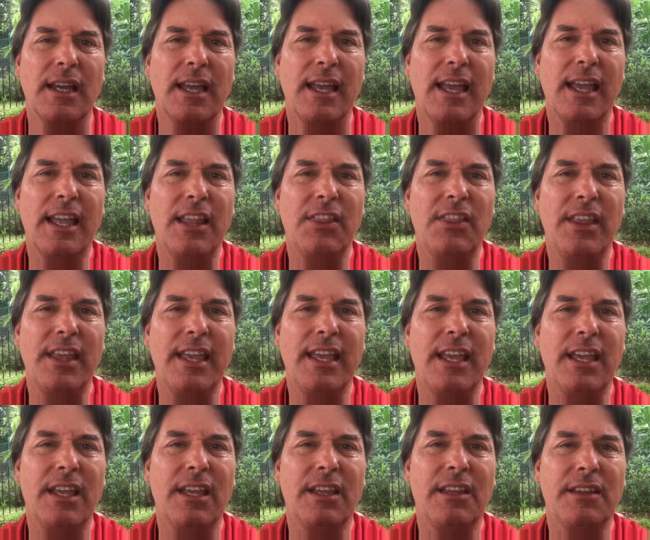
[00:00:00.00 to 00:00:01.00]
and
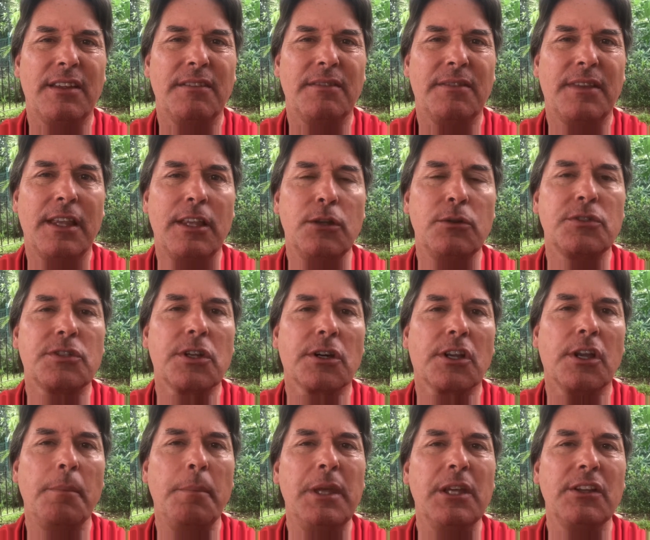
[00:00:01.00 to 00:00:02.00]
they they use their
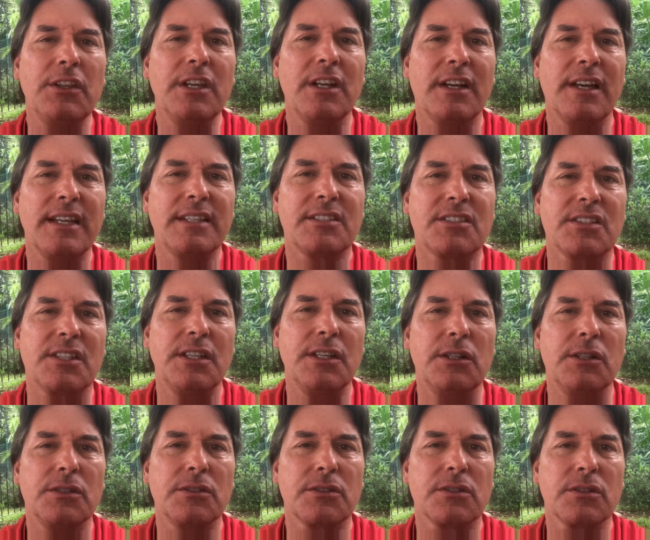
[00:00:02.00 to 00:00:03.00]
chameleon-like
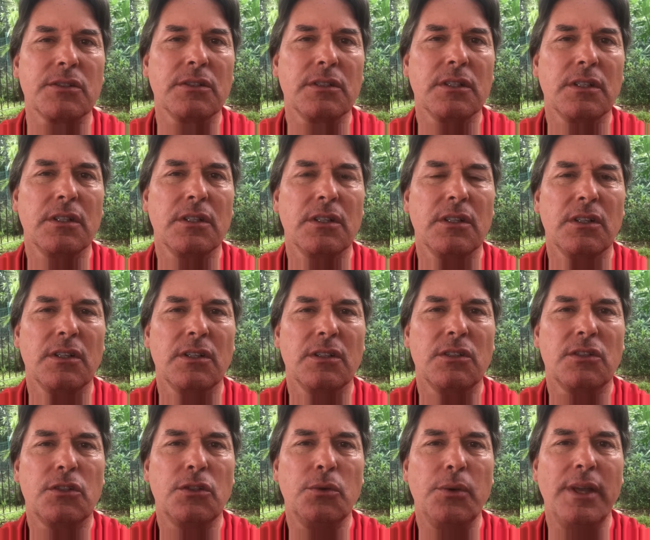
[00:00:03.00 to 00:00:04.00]
skills
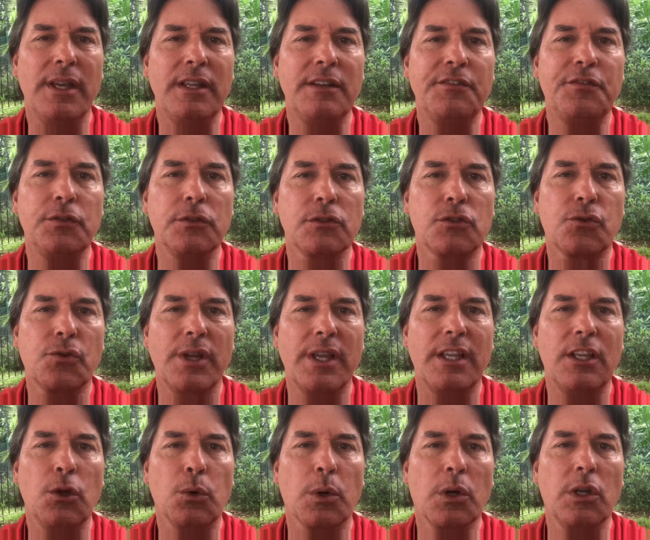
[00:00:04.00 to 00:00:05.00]
to infiltrate
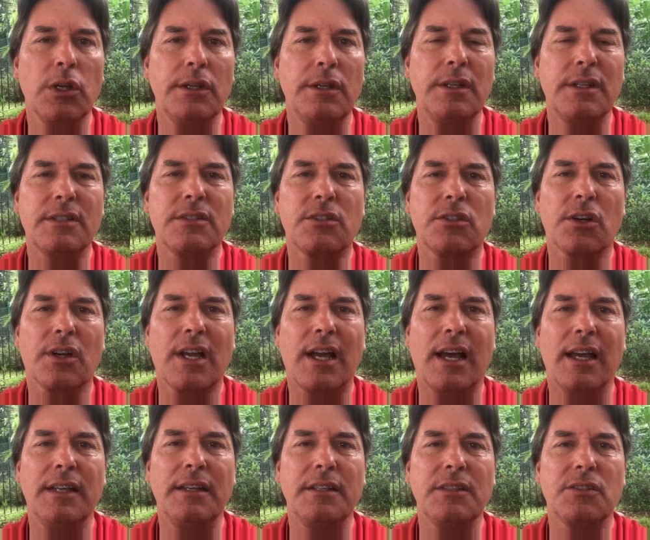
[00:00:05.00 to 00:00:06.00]
your goodness, your
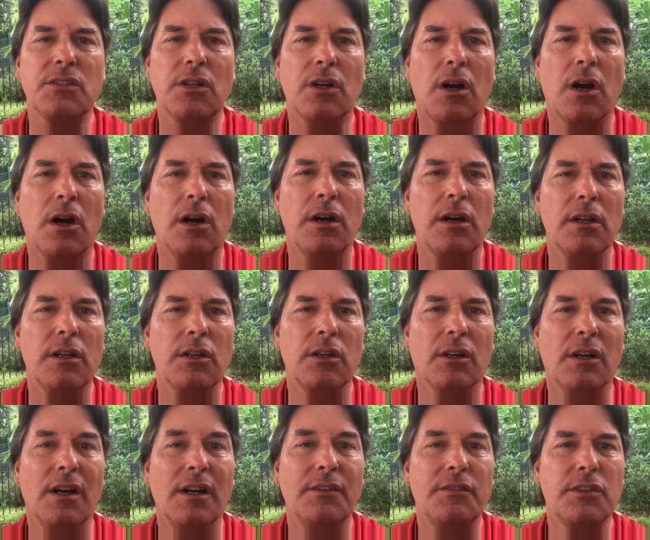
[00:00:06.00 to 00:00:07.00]
kindness, your heart, your
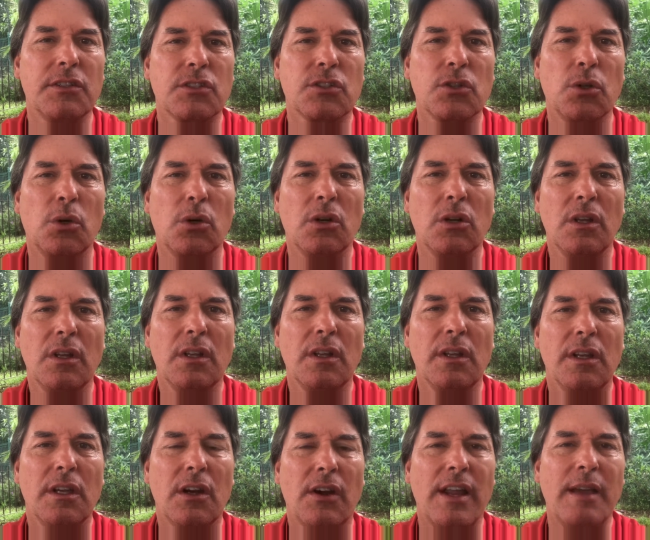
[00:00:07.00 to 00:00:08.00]
love, your soul,
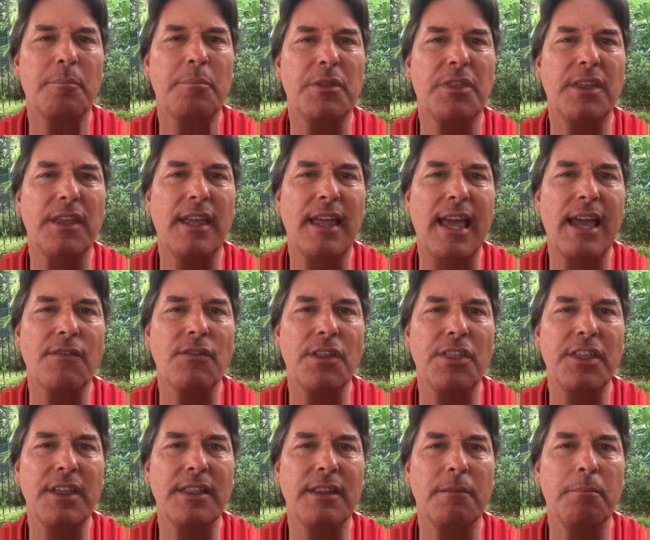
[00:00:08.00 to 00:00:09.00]
your empathy,
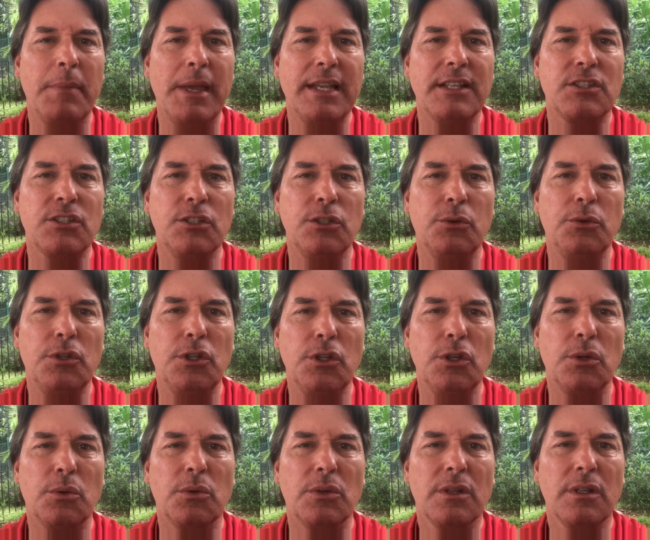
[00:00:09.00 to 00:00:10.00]
everything that makes you
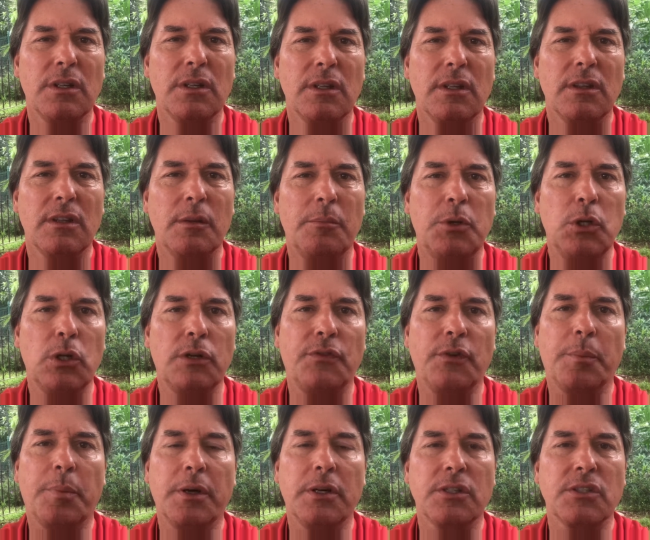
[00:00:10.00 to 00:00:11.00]
you, the beautiful
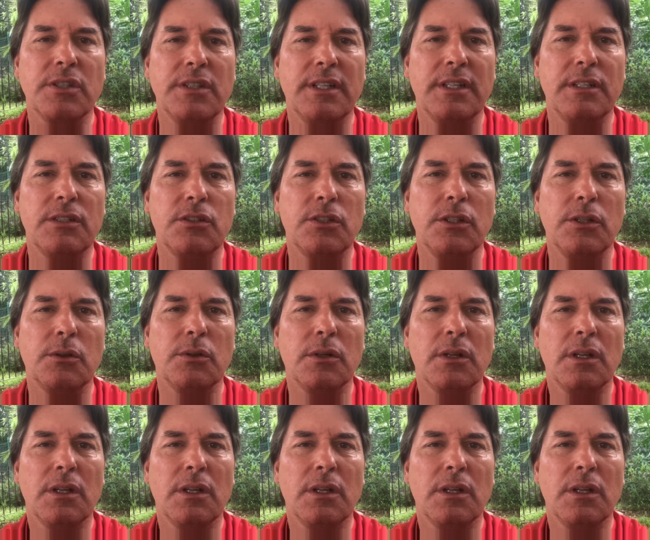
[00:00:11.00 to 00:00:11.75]
person that is you.